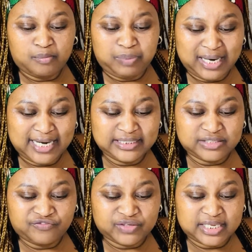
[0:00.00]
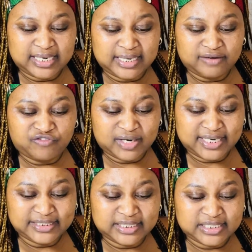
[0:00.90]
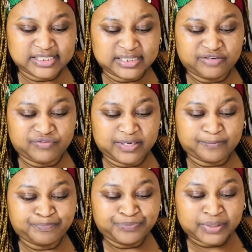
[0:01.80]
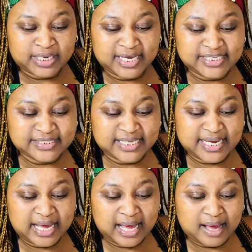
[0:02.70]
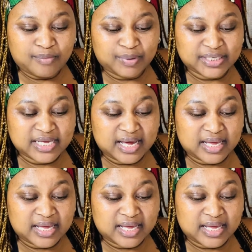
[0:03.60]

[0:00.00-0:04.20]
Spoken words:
planned for later this evening, as they arbor the